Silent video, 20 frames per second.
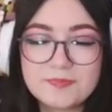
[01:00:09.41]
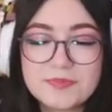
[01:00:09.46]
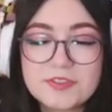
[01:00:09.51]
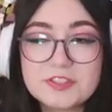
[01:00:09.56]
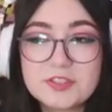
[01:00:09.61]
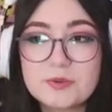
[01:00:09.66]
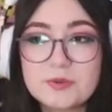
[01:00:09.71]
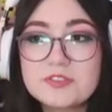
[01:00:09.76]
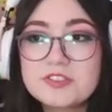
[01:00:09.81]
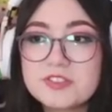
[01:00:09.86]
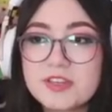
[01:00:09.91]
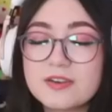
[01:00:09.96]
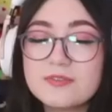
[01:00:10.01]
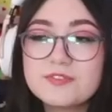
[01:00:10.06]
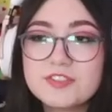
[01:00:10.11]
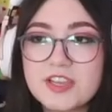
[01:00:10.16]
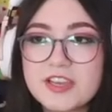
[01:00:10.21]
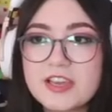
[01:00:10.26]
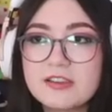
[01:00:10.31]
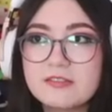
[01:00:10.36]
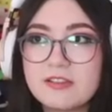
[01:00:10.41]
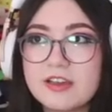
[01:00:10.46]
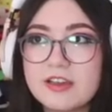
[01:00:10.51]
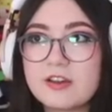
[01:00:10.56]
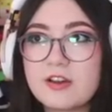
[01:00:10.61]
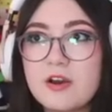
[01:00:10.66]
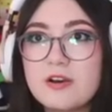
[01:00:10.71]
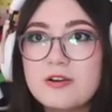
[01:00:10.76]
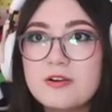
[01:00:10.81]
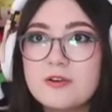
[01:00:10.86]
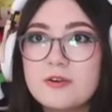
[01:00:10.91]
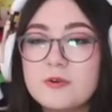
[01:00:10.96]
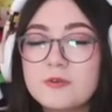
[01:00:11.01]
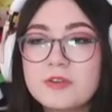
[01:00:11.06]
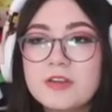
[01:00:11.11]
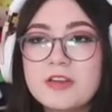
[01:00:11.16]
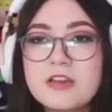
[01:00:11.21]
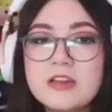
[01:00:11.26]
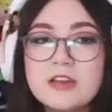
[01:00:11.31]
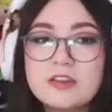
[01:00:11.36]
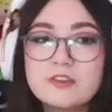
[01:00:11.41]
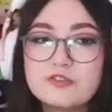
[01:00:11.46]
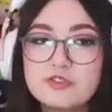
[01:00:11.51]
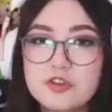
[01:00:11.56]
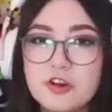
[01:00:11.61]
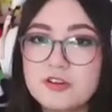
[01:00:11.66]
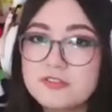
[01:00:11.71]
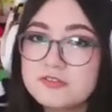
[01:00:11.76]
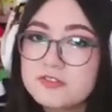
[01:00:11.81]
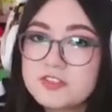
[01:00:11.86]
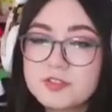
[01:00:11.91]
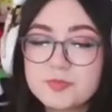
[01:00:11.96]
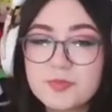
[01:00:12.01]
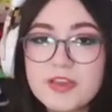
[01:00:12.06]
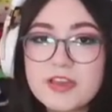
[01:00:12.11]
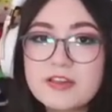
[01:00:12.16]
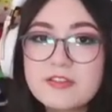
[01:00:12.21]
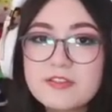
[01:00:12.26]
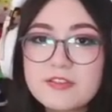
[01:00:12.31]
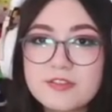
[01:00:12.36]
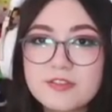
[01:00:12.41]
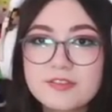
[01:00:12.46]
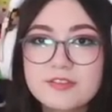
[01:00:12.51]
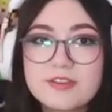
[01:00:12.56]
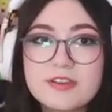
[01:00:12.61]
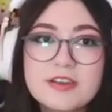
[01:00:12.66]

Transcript: So instead of saying like, oh, John Smith